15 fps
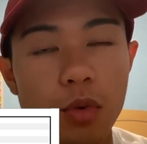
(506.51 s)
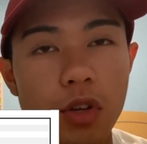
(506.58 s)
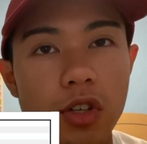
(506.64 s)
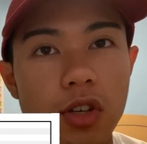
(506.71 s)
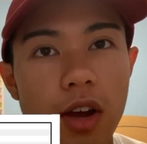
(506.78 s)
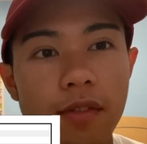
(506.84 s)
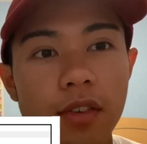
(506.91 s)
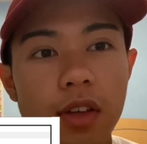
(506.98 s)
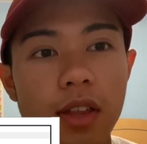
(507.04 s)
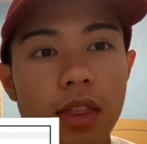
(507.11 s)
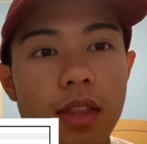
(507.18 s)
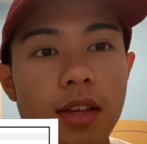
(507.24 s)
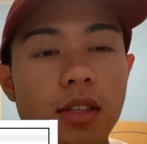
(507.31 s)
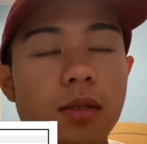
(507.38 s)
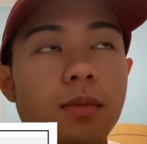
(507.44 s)
which I feel
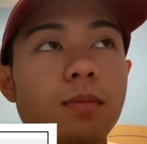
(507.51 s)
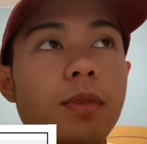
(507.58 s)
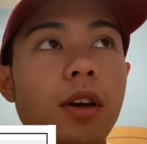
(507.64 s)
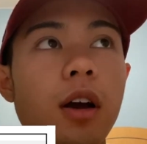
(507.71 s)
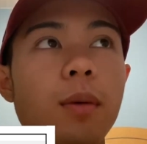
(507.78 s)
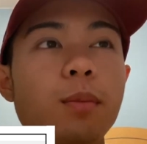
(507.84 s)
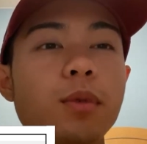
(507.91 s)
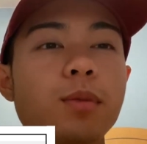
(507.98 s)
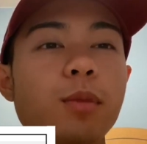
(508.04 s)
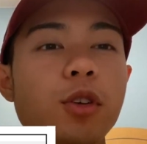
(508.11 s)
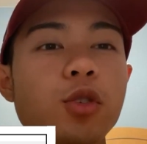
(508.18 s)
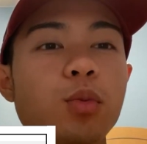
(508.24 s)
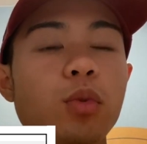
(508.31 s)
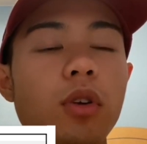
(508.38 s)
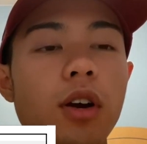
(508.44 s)
like this becomes
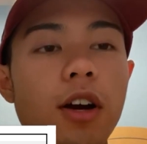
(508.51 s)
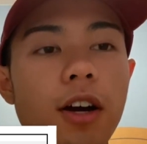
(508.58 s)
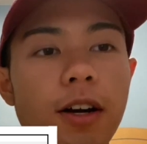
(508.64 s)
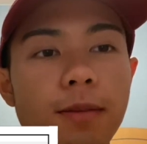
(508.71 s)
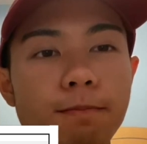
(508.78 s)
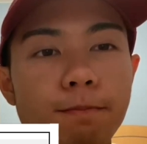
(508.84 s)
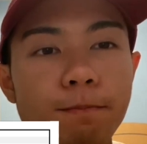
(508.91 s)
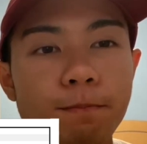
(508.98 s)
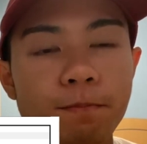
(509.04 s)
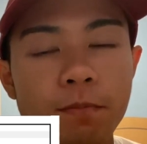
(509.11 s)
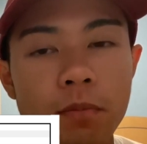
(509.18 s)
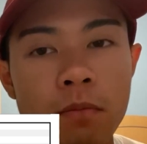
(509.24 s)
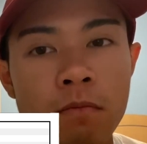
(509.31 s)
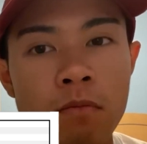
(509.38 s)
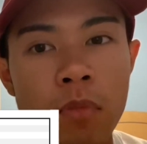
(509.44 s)
much more
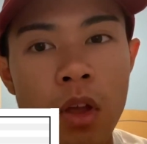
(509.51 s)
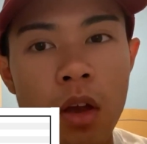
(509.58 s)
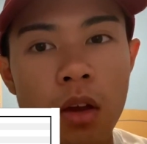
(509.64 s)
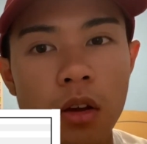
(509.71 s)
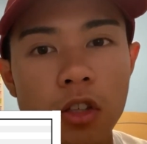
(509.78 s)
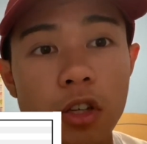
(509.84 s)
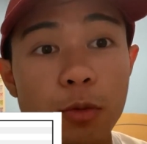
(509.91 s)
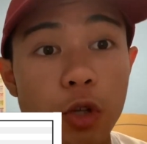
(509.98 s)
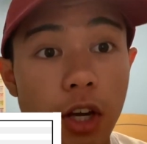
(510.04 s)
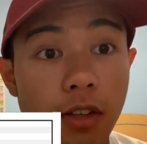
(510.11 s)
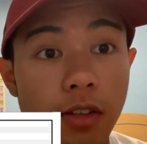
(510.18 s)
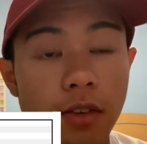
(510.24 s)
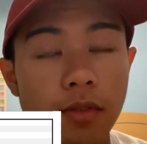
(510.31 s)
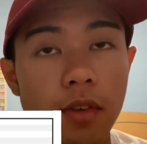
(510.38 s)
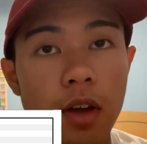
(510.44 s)

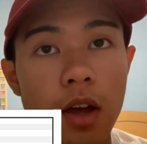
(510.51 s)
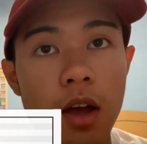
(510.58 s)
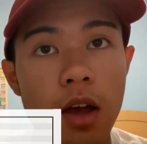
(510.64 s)
subjective.